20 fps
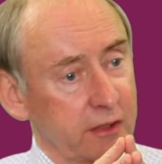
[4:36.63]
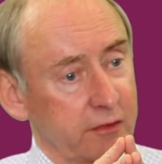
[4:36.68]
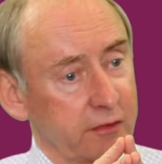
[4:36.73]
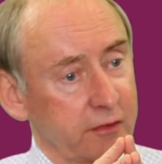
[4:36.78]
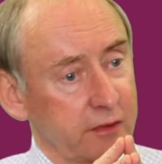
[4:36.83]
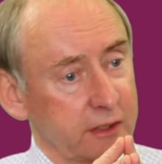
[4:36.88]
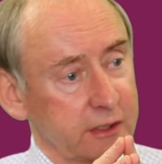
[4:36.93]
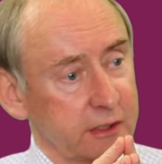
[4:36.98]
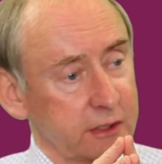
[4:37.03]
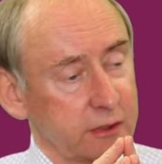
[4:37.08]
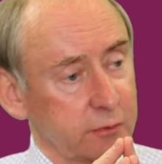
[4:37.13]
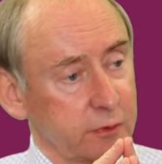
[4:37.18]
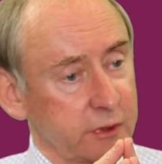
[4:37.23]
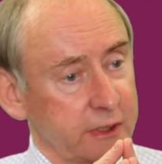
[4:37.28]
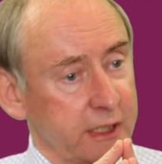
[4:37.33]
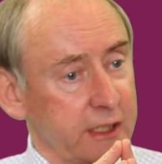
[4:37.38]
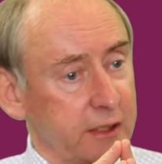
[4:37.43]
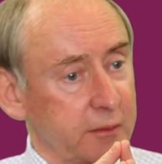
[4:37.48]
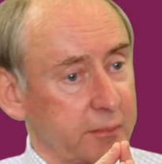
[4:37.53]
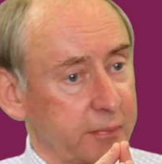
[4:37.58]
that will
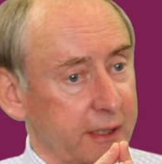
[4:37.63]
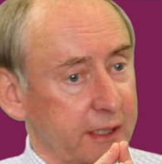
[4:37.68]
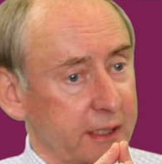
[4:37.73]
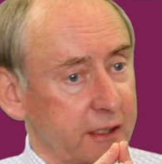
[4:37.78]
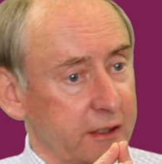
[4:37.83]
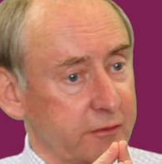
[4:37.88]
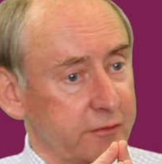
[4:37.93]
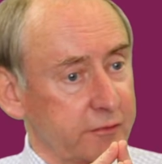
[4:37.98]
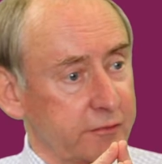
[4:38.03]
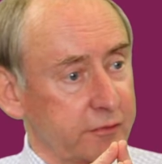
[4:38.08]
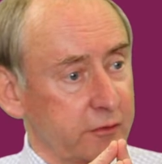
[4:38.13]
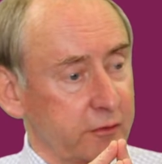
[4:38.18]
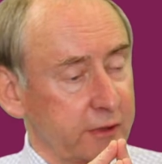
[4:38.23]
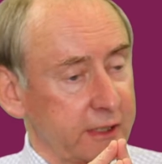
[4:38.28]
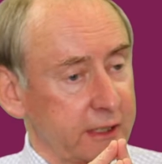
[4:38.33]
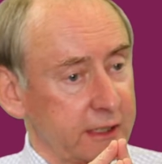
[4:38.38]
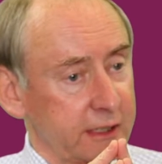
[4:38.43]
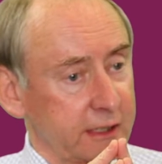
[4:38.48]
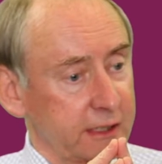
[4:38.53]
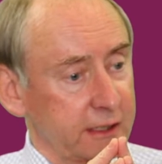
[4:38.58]
get you by for
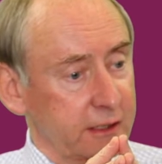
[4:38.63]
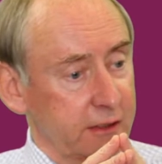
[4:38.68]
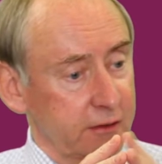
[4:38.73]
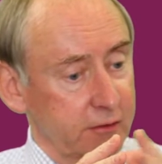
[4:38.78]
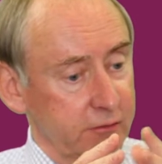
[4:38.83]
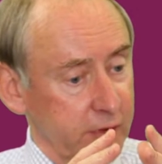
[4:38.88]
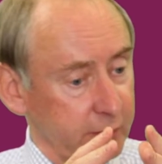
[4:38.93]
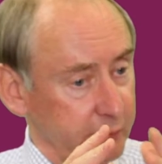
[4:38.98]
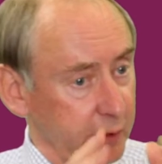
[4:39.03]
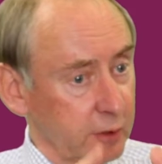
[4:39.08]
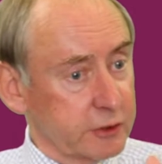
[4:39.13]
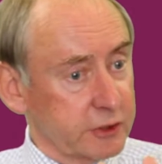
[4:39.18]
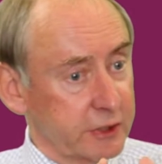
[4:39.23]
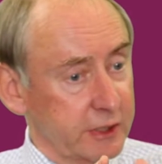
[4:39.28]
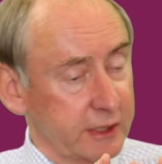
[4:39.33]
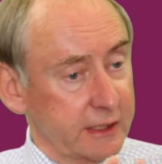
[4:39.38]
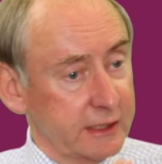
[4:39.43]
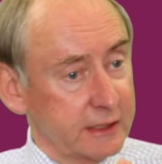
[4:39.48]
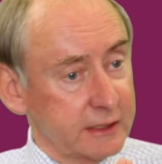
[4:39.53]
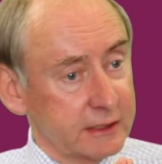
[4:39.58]
reading for most
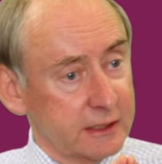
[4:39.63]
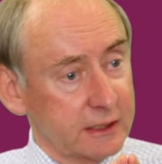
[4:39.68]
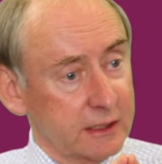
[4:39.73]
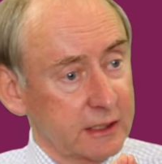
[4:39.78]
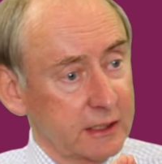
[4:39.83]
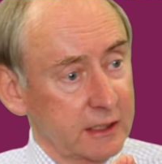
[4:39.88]
things